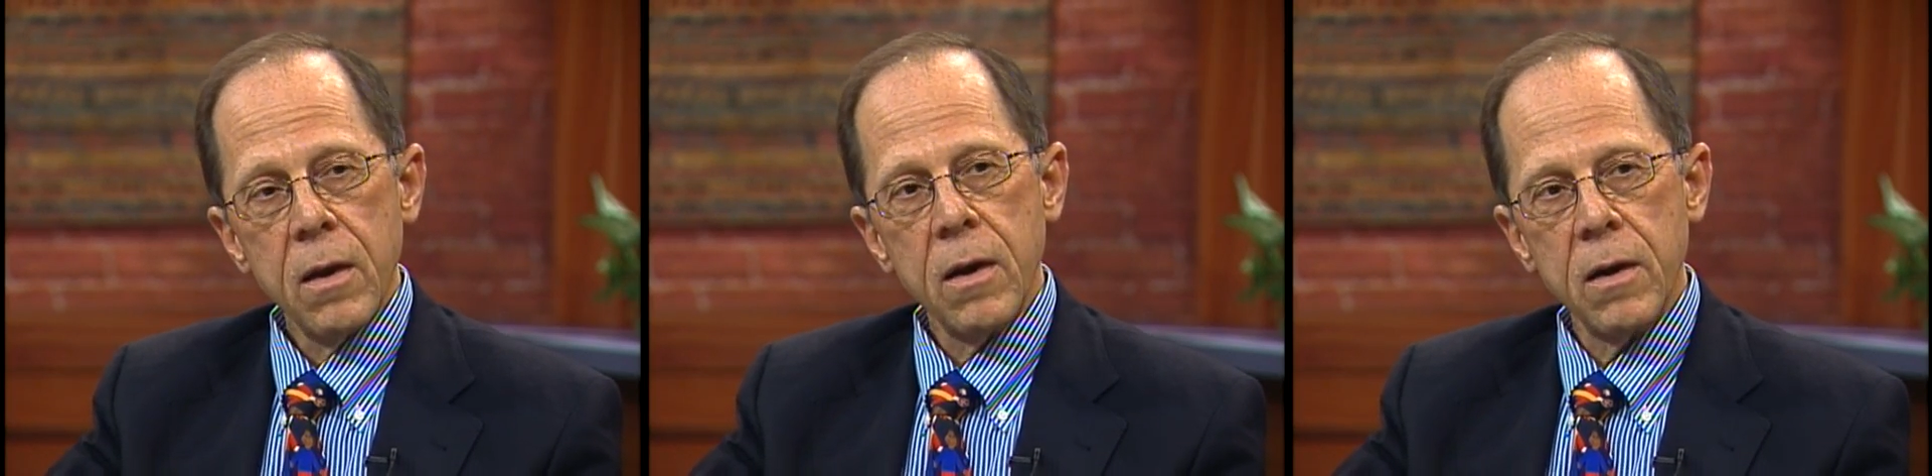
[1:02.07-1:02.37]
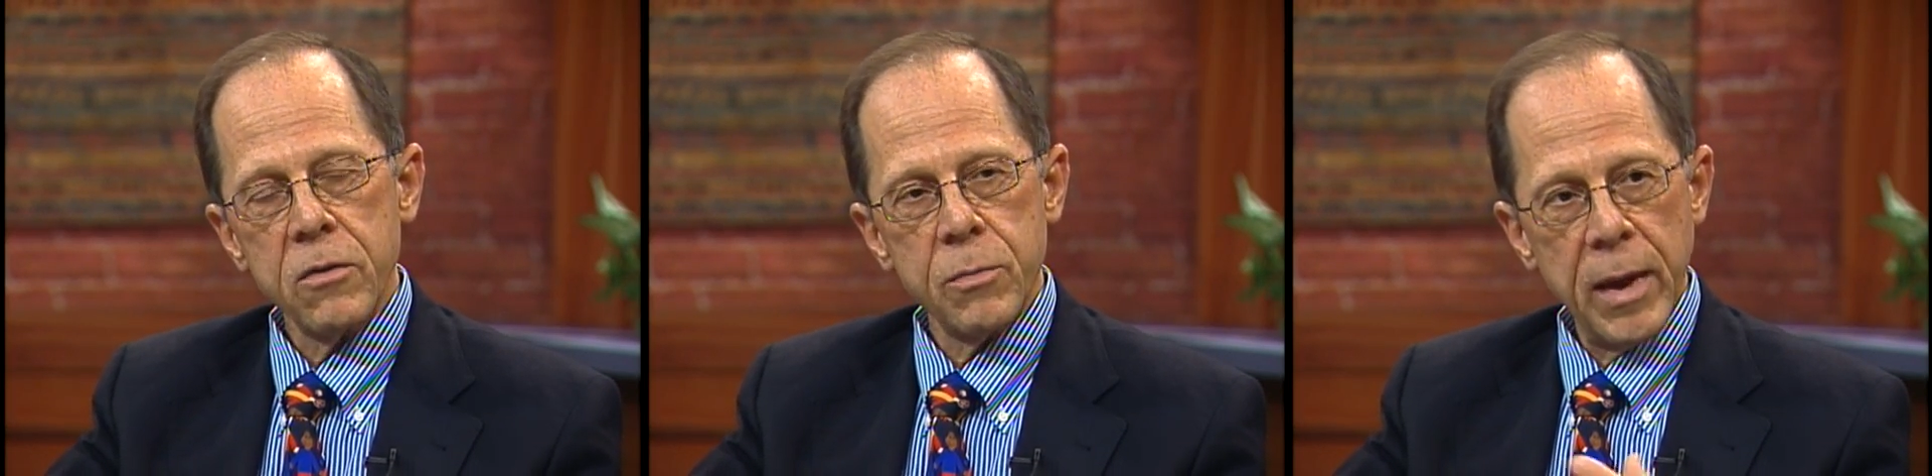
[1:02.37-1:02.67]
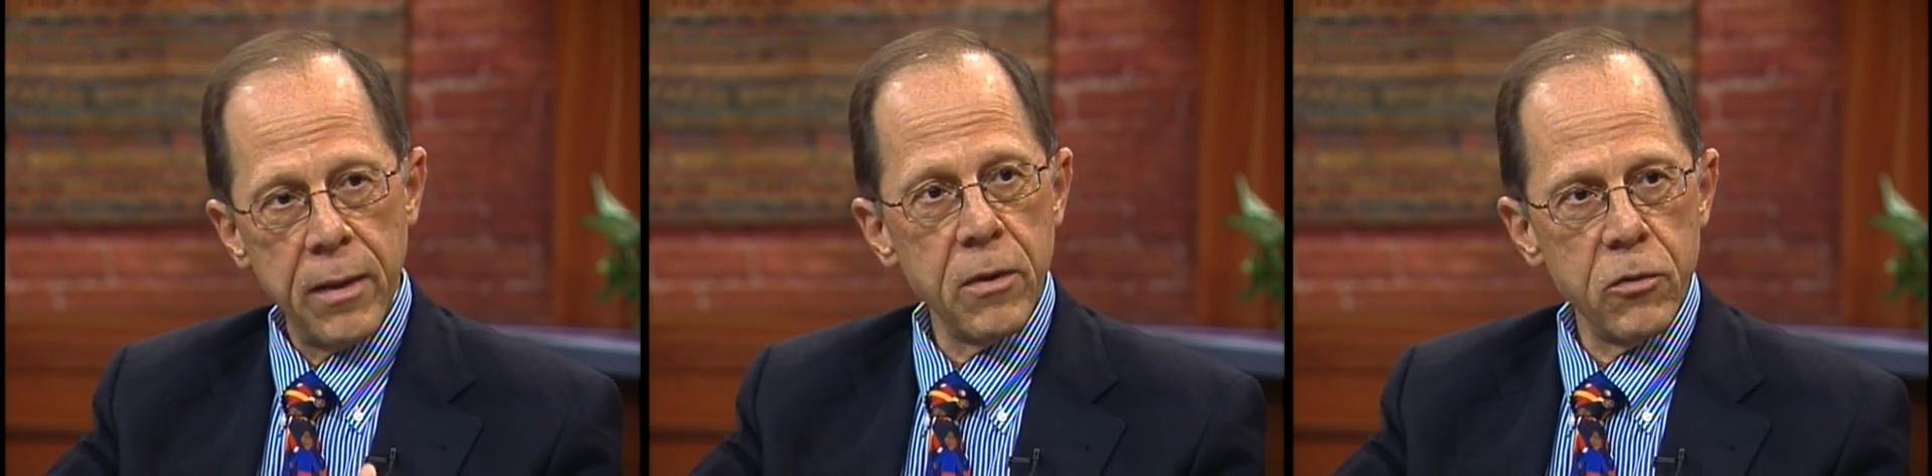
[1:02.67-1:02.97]
uh,
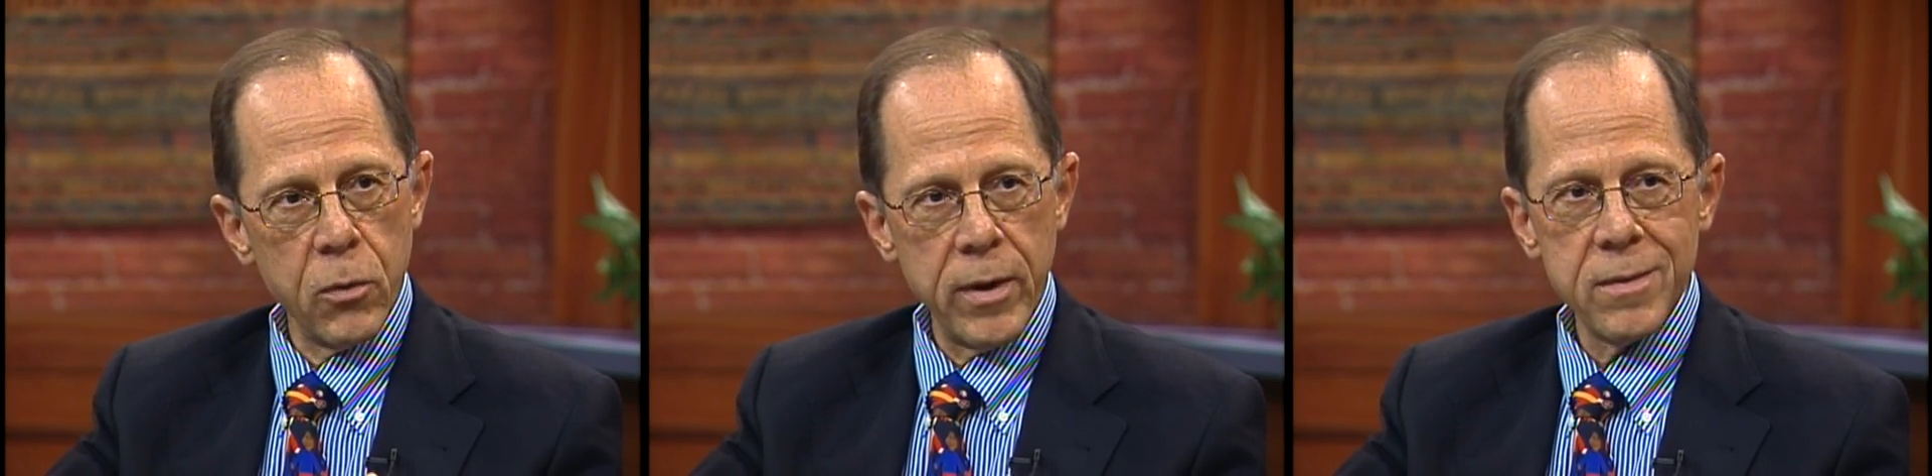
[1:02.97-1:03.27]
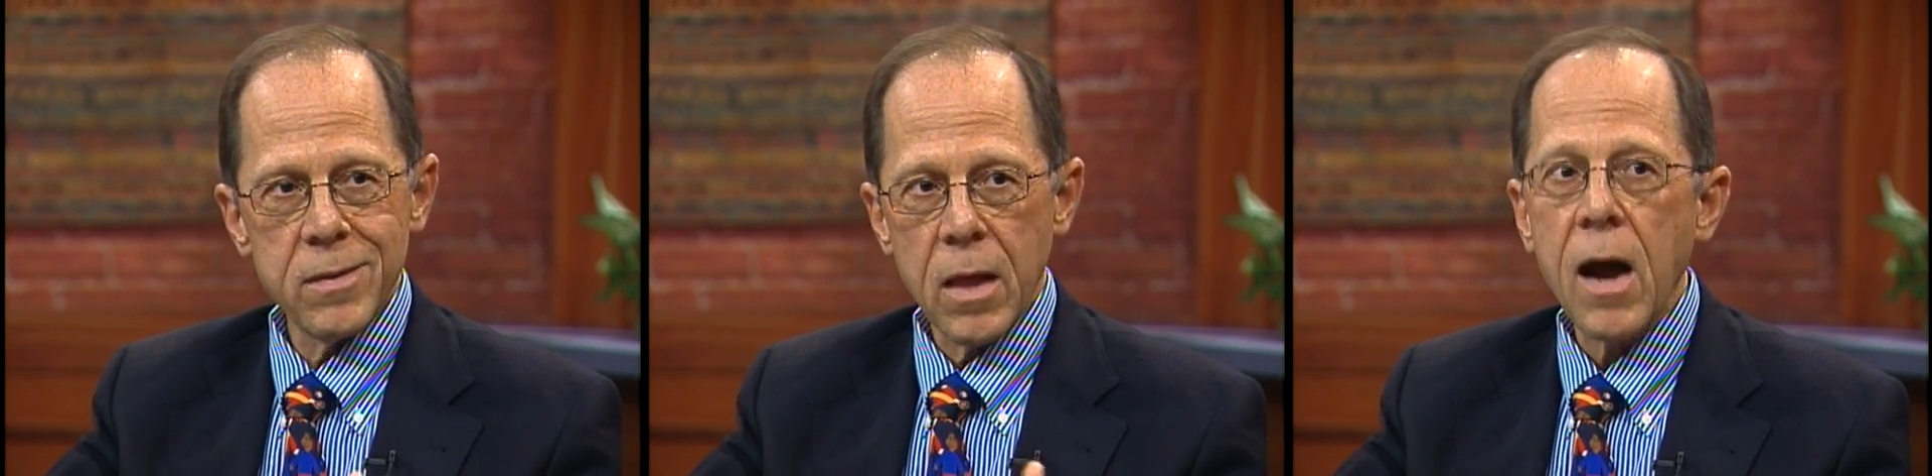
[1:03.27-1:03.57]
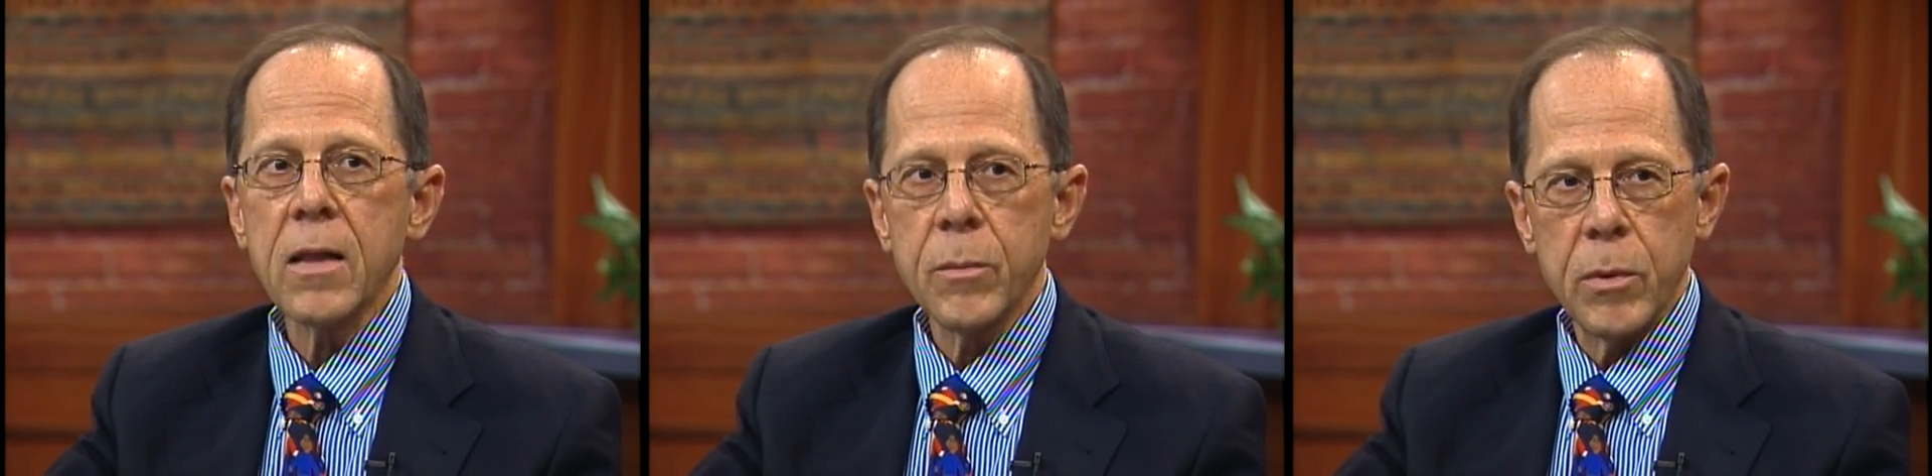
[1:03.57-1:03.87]
span the joints,
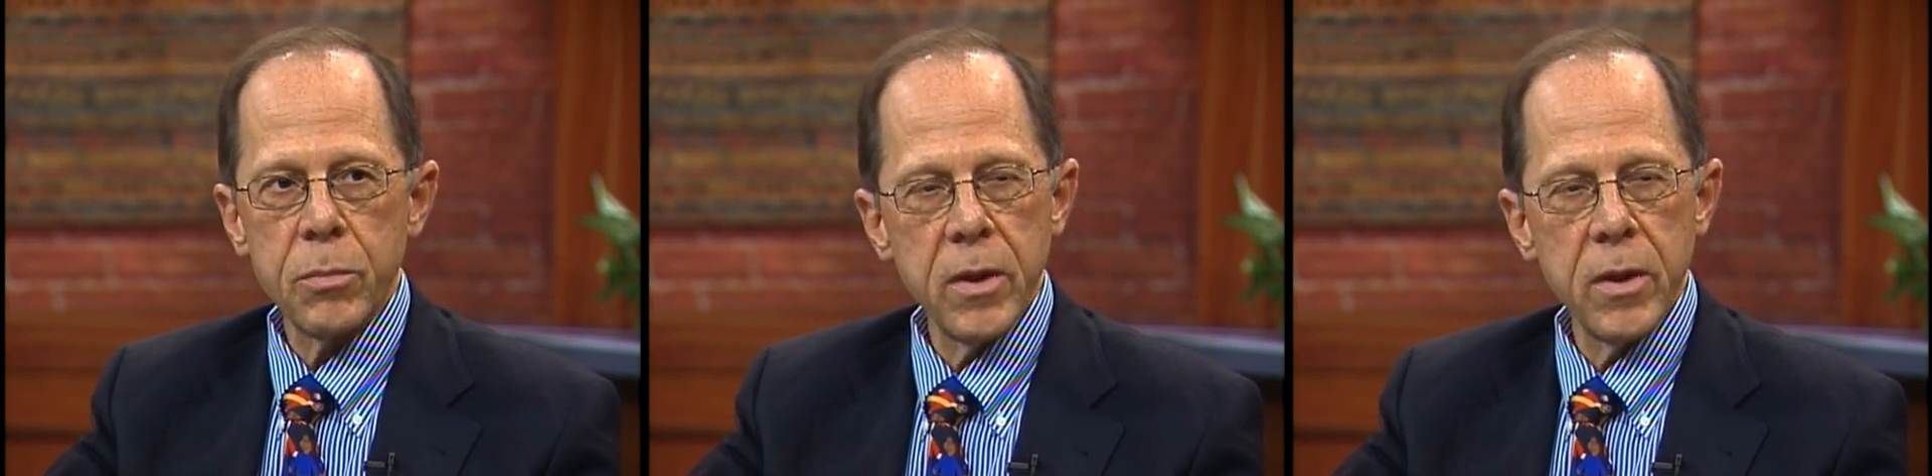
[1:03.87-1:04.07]
lock them in